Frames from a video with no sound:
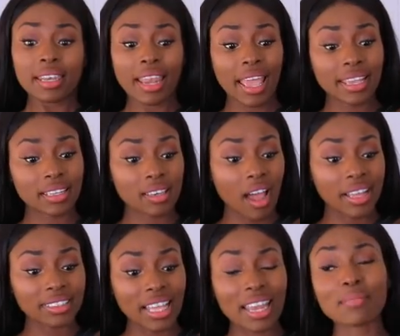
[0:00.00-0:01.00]
late
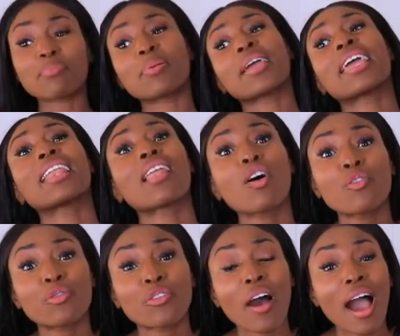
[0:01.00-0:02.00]
nights, and pillow
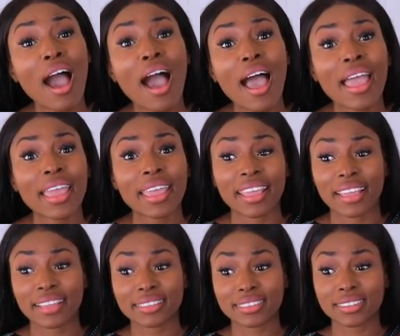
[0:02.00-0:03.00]

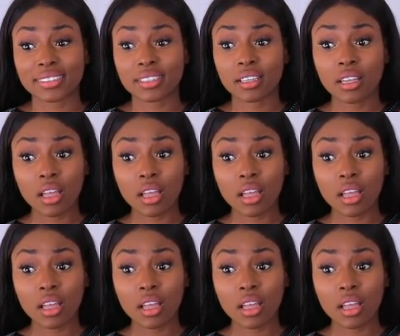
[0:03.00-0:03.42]
fights.